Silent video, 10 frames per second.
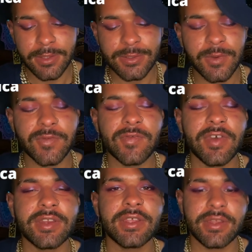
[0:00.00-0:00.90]
So if you
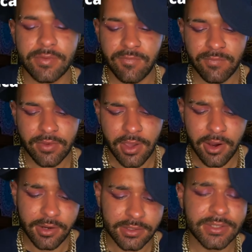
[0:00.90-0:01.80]
find any
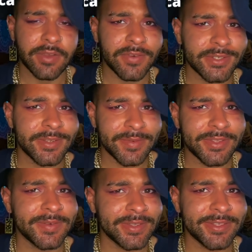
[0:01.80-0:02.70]
cards that resonate
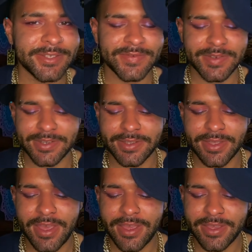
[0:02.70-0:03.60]
with you in this
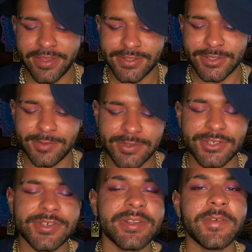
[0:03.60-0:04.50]
reading, Cancer, be
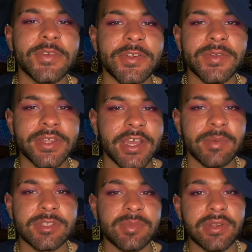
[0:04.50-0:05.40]
sure to let me know in the
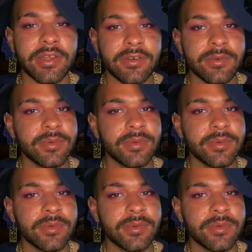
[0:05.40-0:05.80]
comments below